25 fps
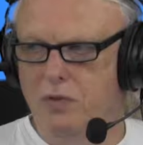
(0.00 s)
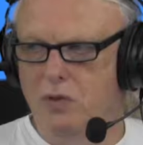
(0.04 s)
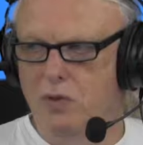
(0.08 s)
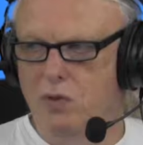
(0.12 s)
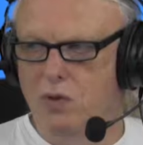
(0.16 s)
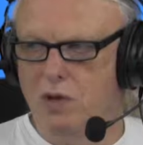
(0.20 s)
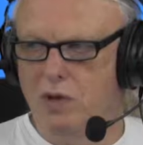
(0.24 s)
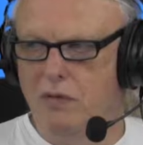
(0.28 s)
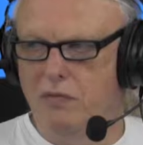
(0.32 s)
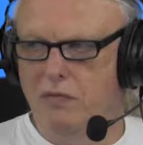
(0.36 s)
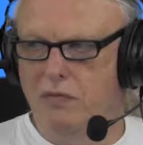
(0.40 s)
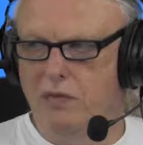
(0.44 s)

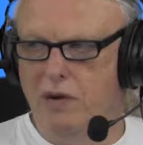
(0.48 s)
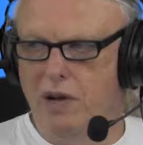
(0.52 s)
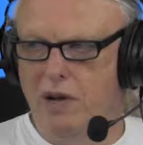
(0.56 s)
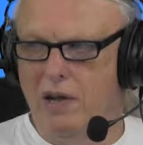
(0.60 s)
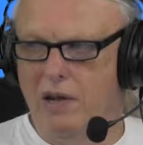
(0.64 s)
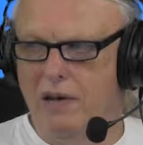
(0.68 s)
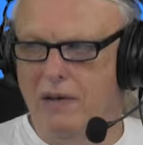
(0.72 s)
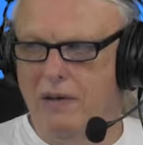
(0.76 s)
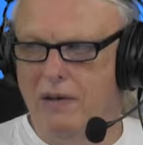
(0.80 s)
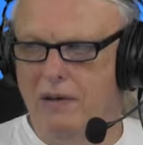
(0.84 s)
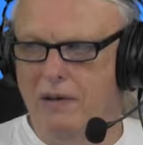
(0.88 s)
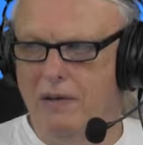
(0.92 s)
you can
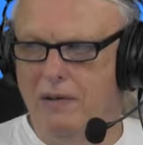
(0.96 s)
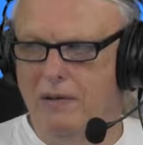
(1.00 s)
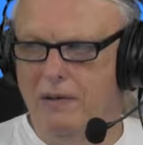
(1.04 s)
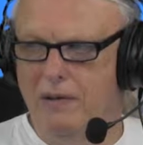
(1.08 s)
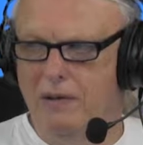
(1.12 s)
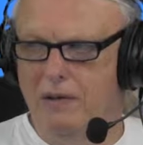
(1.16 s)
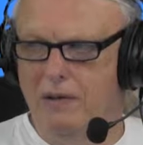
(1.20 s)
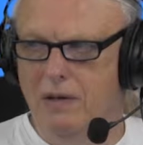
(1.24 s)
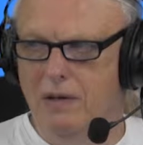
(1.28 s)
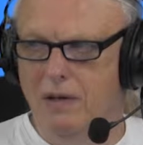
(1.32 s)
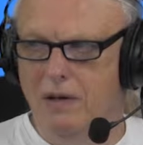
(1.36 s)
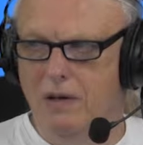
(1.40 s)
find
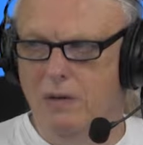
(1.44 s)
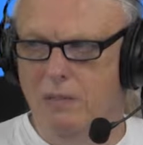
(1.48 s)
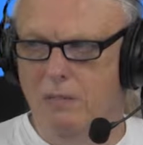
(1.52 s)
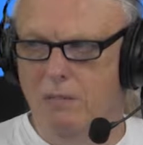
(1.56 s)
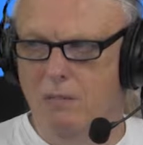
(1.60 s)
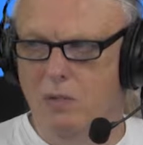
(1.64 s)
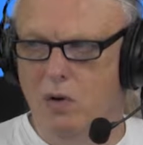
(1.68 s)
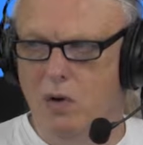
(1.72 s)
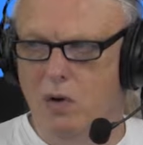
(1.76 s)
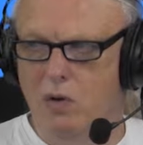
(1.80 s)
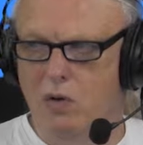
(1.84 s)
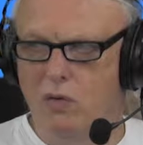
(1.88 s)

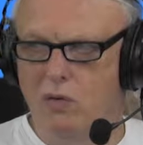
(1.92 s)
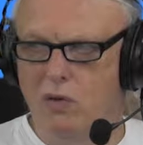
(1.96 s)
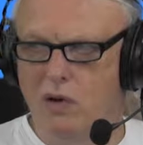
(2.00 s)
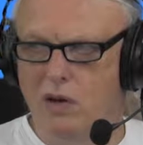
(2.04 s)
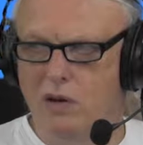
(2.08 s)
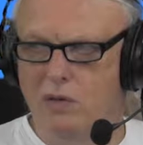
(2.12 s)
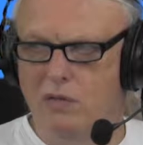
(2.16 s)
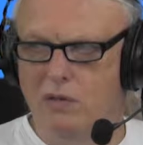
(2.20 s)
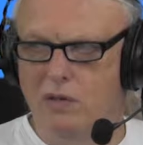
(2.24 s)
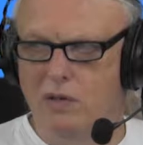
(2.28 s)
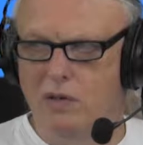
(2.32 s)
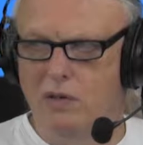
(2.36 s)
all
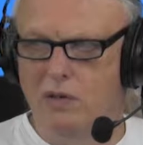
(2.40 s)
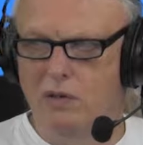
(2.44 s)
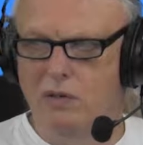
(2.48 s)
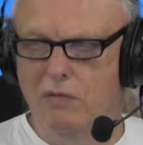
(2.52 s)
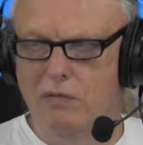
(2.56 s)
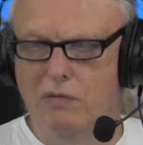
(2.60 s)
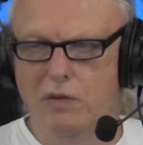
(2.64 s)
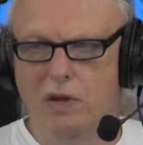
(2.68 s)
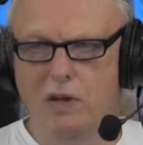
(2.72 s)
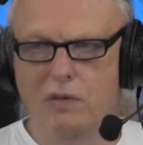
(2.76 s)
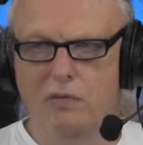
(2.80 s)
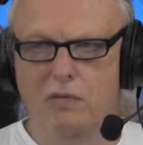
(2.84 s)

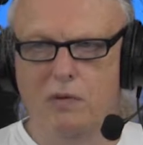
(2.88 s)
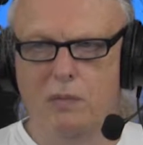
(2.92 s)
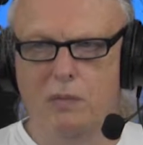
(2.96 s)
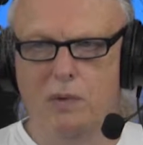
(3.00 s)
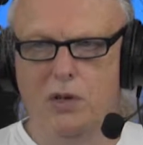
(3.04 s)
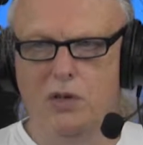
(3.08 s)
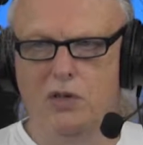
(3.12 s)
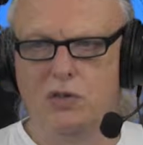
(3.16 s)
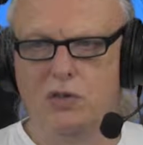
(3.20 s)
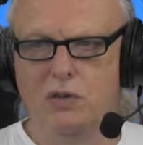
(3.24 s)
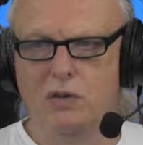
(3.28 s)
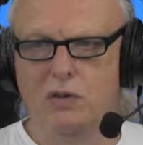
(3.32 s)
relevant
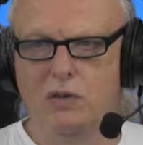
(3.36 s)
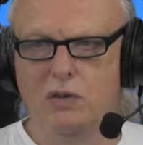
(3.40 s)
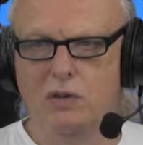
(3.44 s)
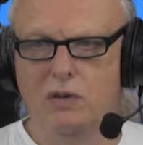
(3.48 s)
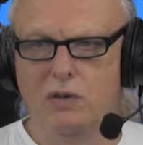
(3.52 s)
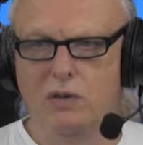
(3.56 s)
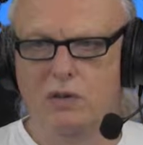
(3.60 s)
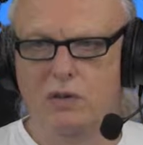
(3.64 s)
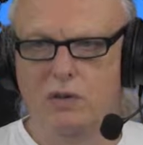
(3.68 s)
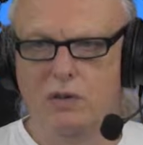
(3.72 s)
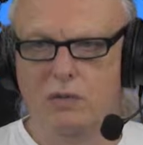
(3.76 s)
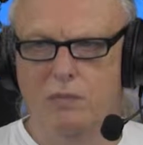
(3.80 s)
information
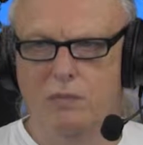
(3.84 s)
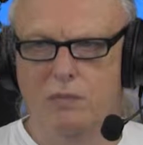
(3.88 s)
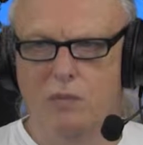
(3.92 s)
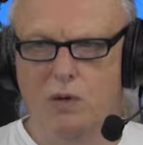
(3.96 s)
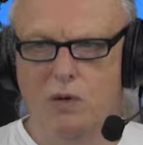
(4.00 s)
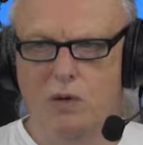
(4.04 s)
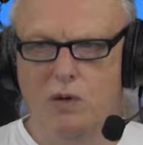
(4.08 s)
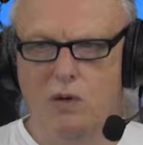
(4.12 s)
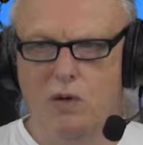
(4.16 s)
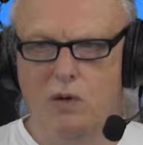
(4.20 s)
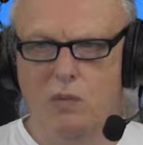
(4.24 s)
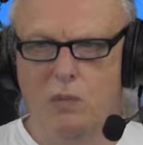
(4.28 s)

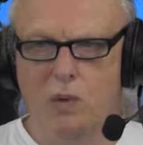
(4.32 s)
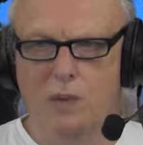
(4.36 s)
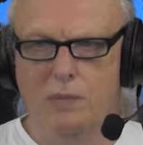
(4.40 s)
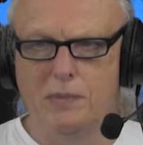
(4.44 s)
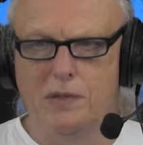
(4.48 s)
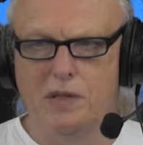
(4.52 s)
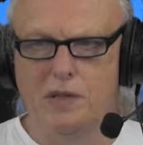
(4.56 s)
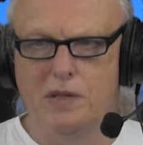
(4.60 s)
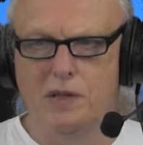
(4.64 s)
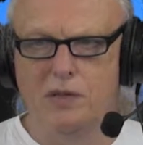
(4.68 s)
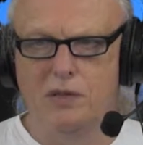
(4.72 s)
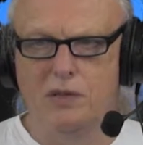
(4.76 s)
on our
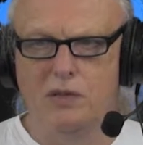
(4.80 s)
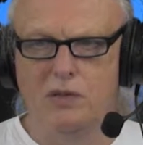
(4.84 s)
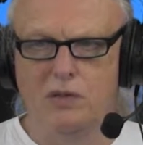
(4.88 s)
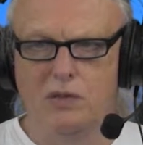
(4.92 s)
website,